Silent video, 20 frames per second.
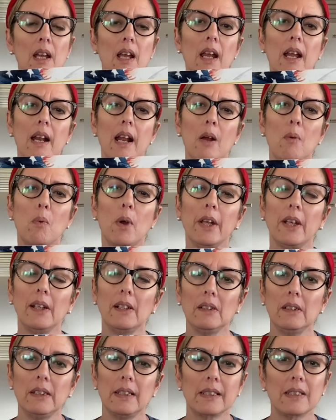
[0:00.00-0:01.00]
And I want you
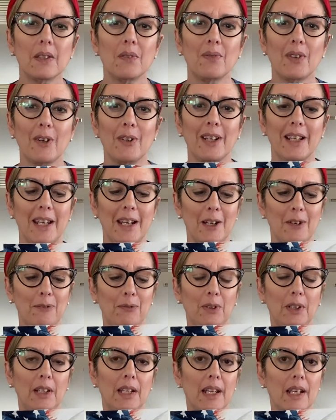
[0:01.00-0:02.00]
to listen very
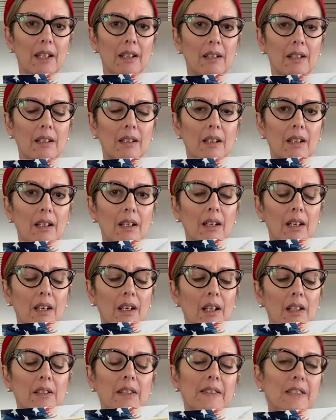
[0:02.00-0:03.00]
carefully.
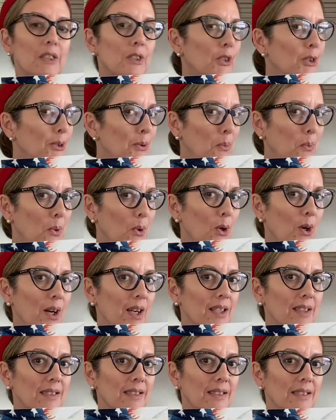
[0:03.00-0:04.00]
Listen to the
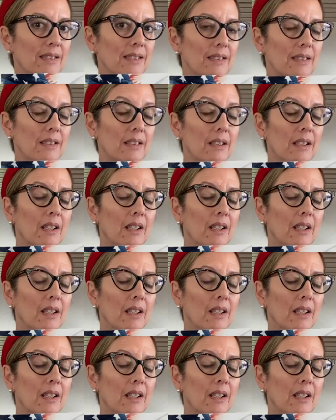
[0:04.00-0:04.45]
words.